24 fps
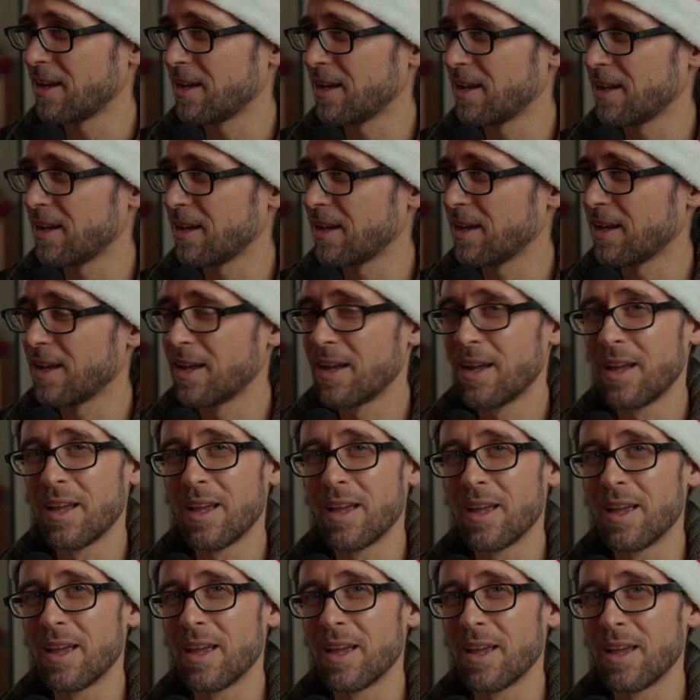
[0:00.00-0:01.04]

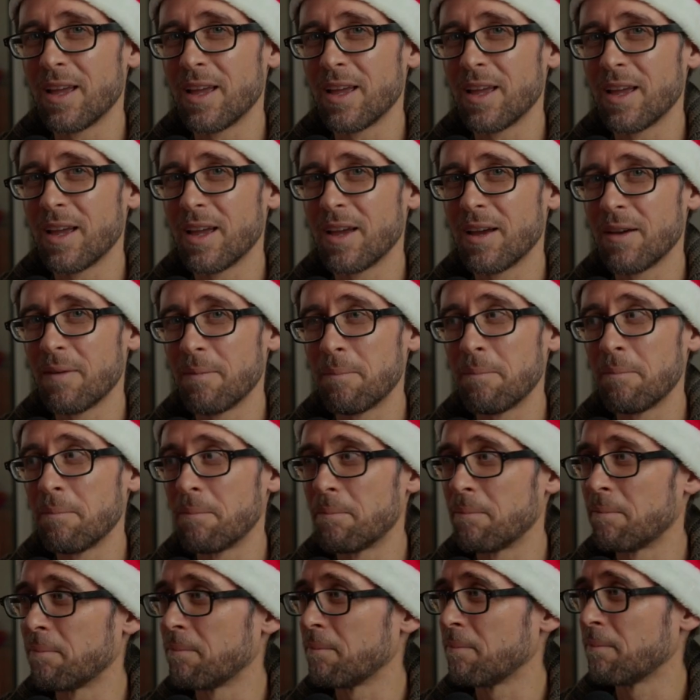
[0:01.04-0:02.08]

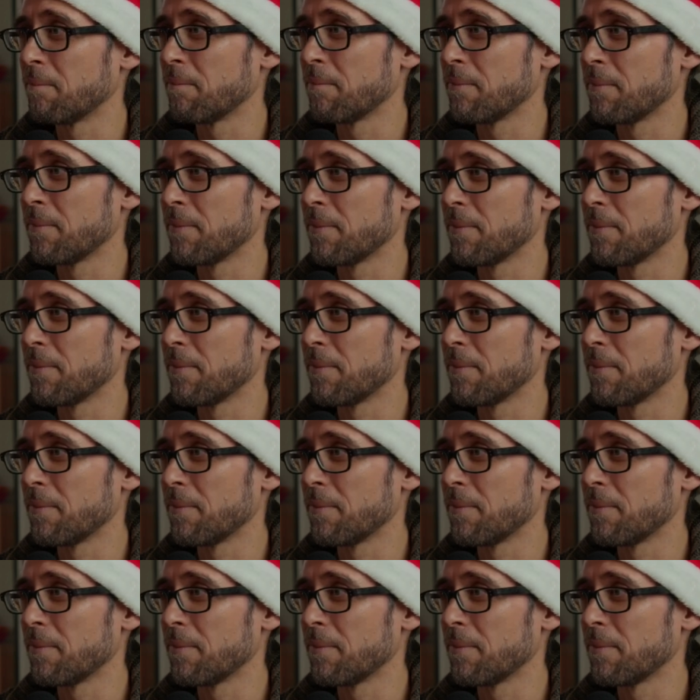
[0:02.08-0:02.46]
[no speech]